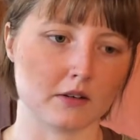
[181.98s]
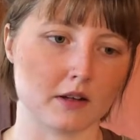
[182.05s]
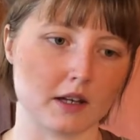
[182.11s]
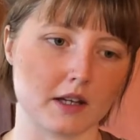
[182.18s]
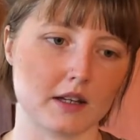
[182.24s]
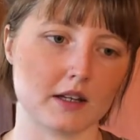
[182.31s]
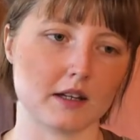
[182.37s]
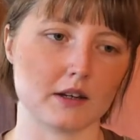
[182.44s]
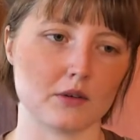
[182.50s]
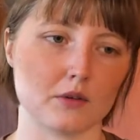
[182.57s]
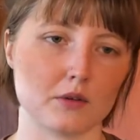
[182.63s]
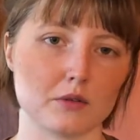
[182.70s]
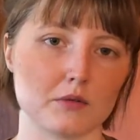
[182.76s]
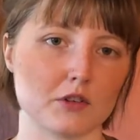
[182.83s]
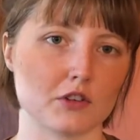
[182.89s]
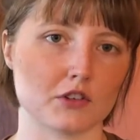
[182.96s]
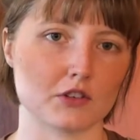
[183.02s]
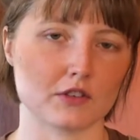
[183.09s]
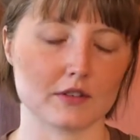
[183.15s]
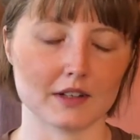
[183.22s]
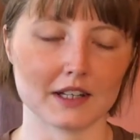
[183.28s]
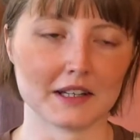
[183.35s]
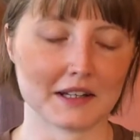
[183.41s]
like it would just
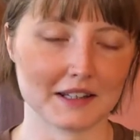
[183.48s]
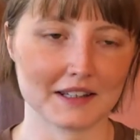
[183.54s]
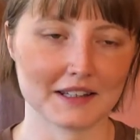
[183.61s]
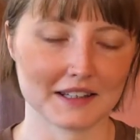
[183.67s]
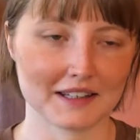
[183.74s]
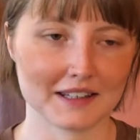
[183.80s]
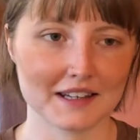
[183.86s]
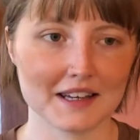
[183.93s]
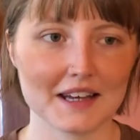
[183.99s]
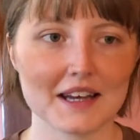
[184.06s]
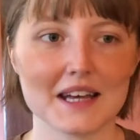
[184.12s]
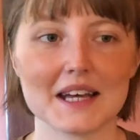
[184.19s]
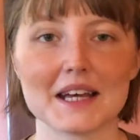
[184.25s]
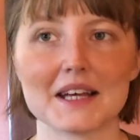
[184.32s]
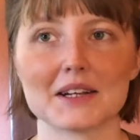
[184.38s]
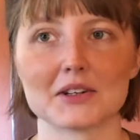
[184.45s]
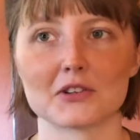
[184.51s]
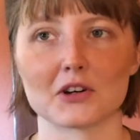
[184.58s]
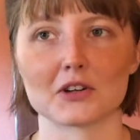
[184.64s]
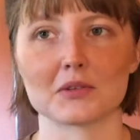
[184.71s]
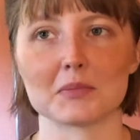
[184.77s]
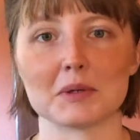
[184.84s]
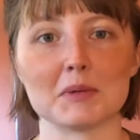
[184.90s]

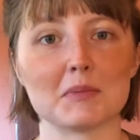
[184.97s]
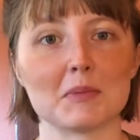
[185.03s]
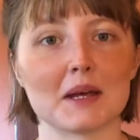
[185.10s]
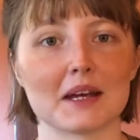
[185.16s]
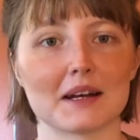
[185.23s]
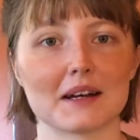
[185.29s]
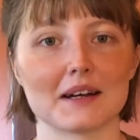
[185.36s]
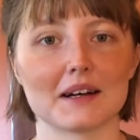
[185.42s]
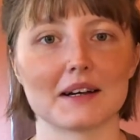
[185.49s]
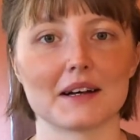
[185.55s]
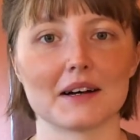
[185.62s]
trust me, make